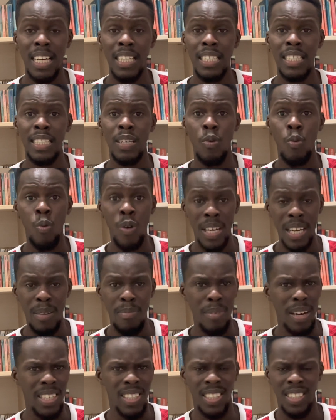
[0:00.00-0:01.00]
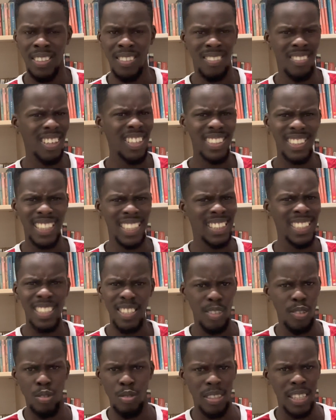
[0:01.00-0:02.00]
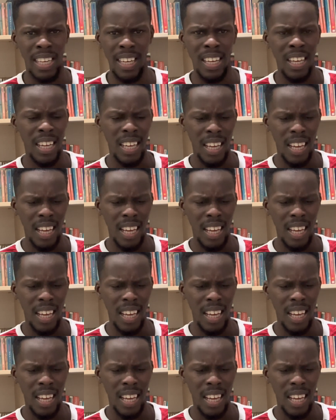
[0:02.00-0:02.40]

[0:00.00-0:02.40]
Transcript: is a winning machine, granted, this is not the